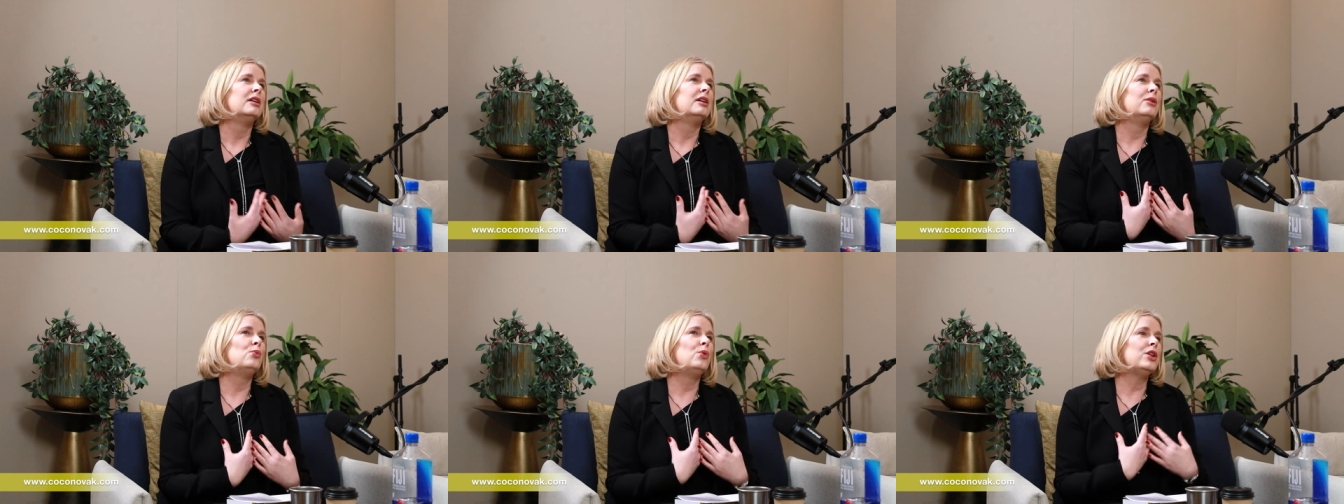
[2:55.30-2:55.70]

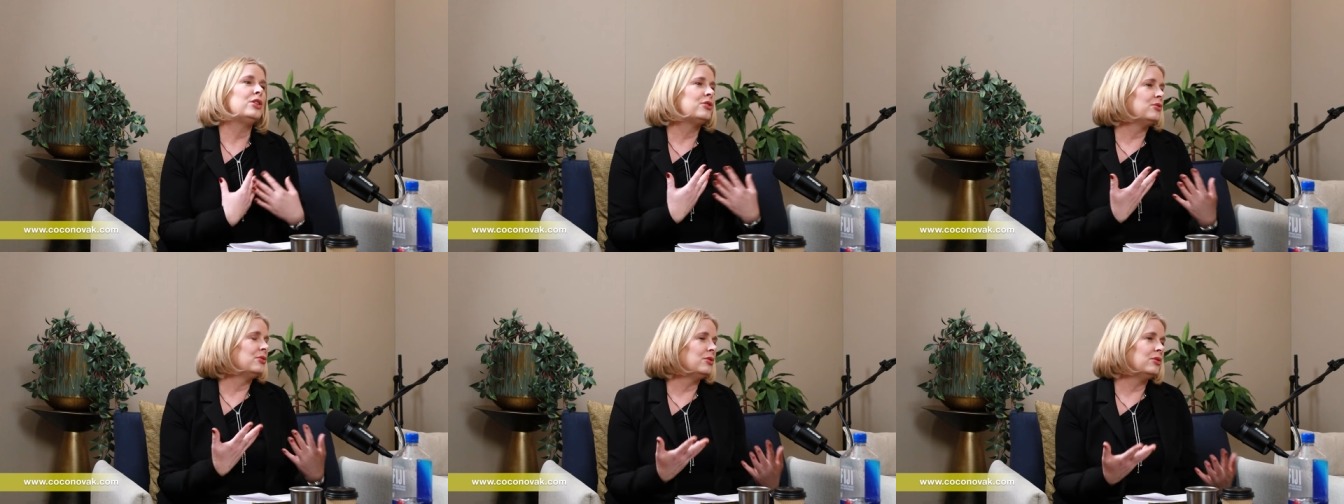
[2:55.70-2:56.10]
went
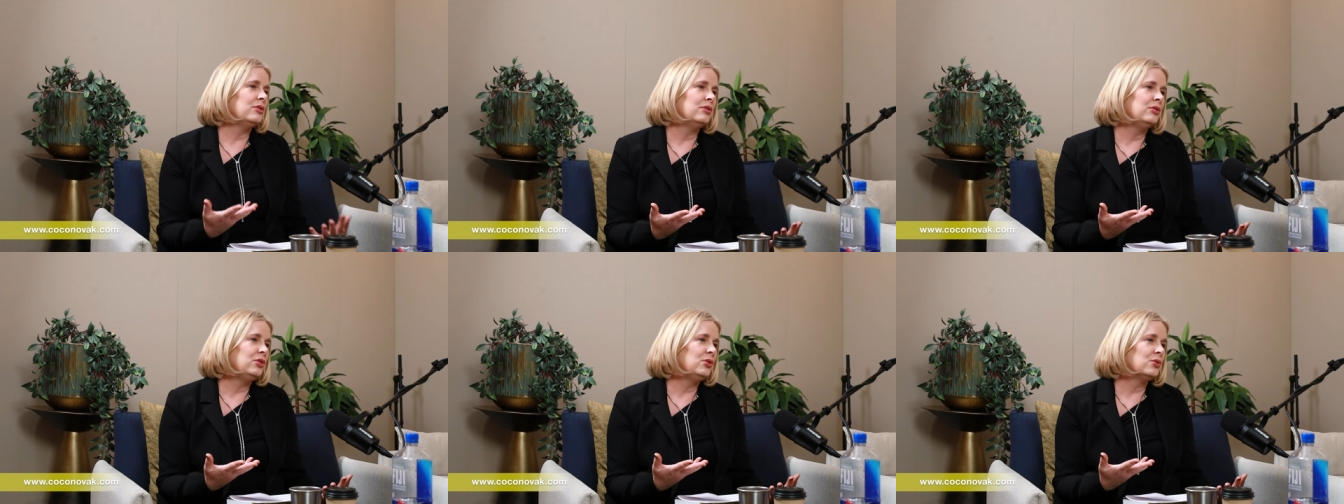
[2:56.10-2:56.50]

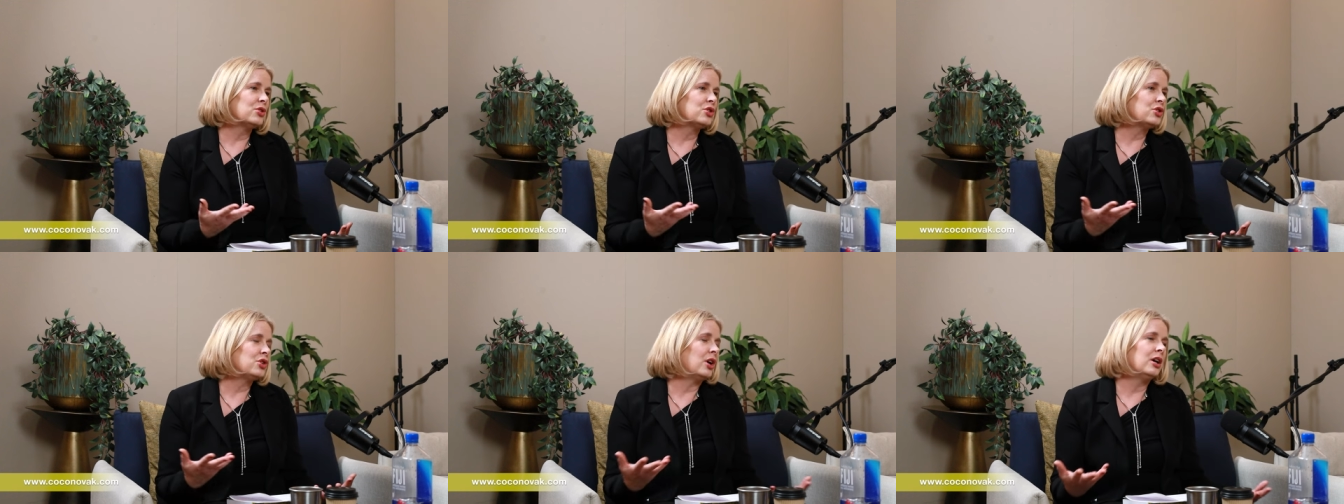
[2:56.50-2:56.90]
through your
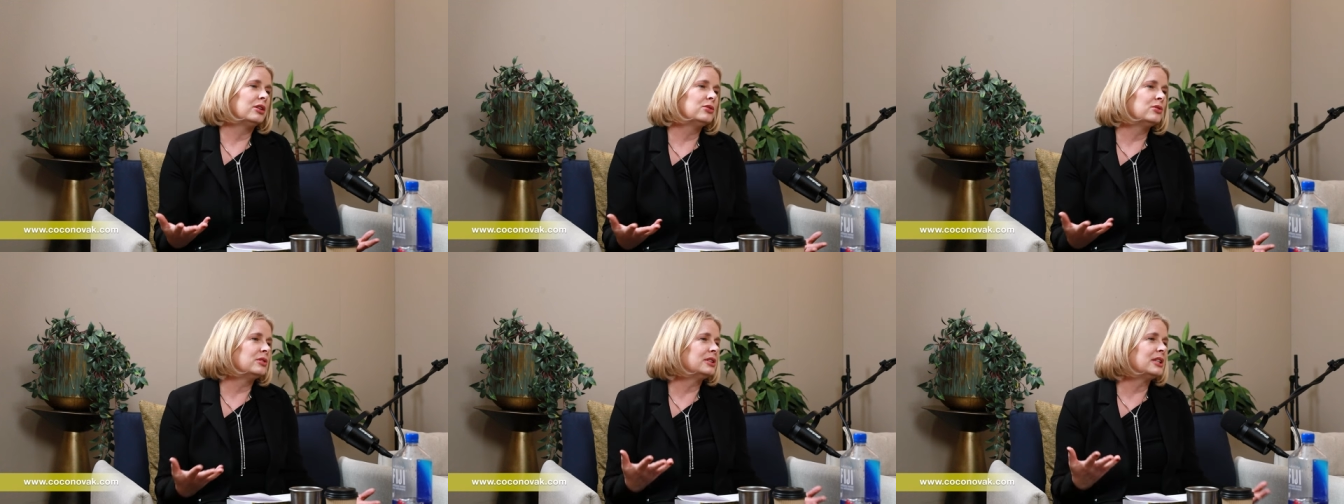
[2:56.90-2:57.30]

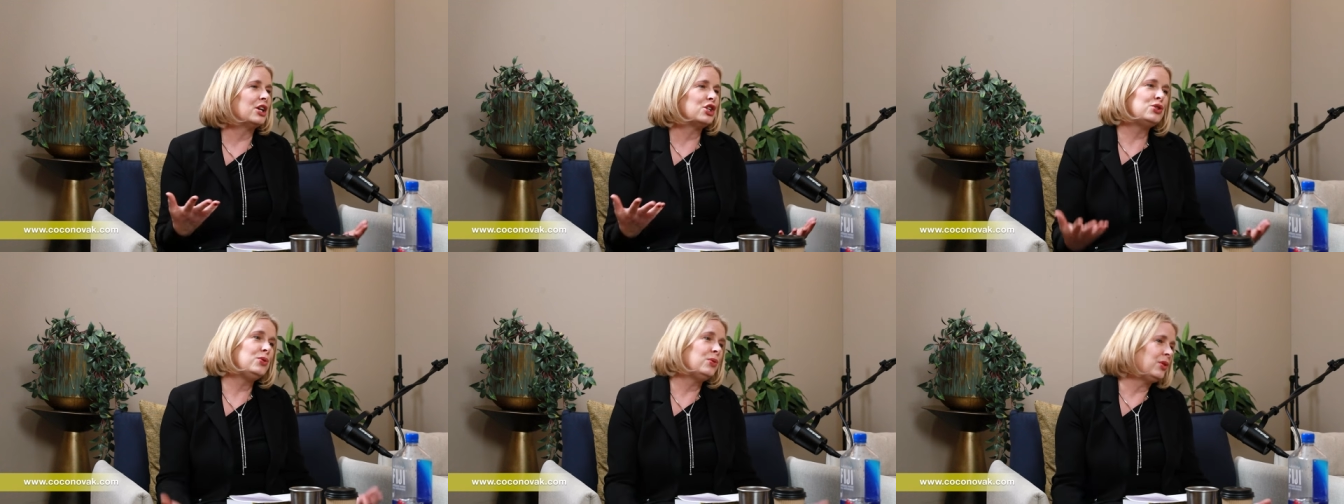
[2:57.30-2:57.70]
childhood /
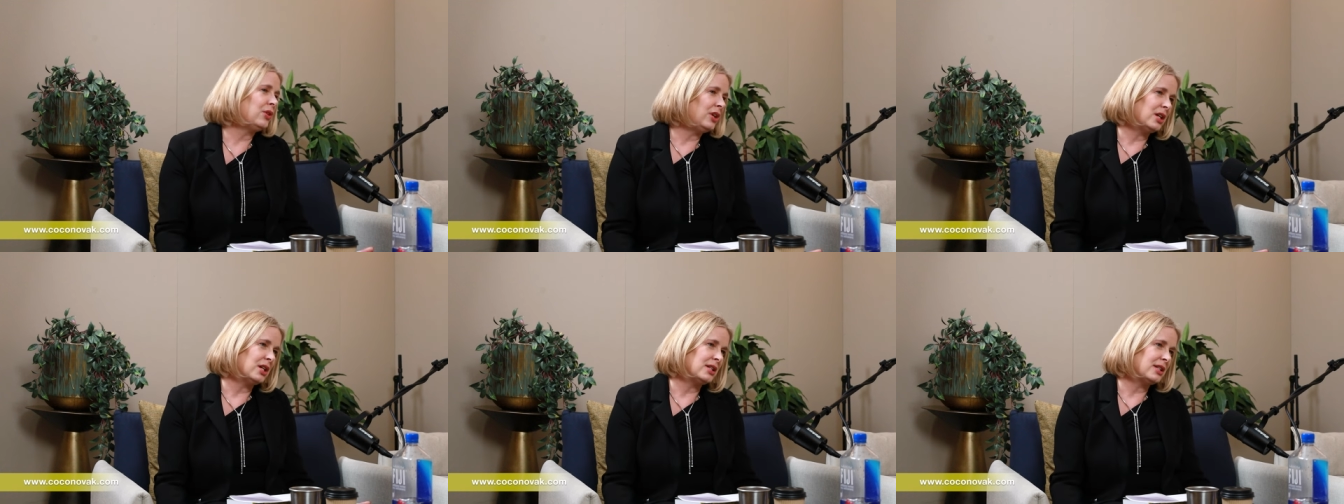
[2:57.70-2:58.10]
youth
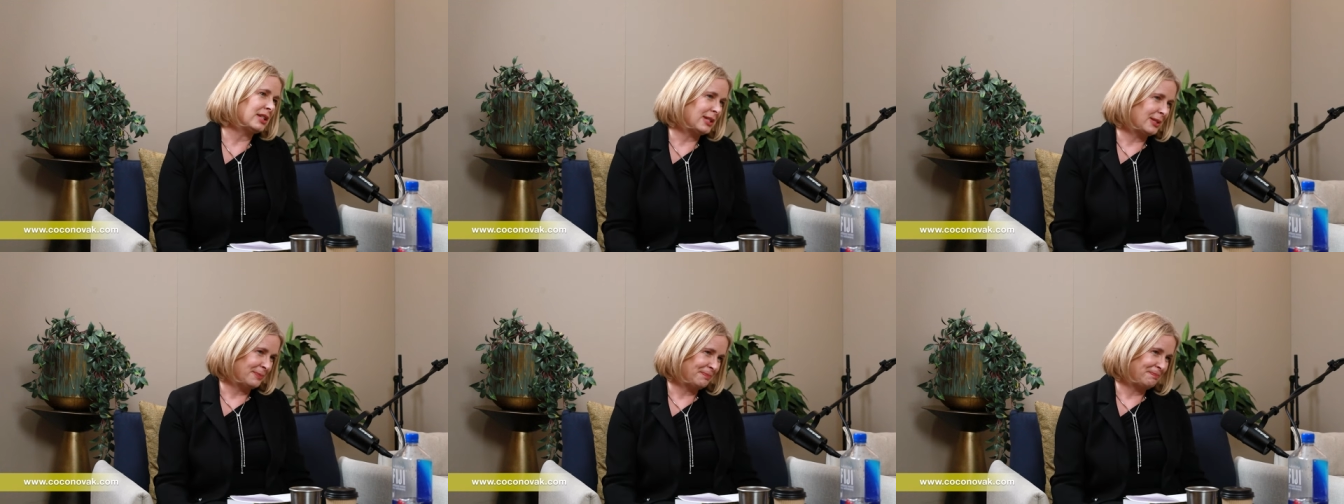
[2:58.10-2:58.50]
years.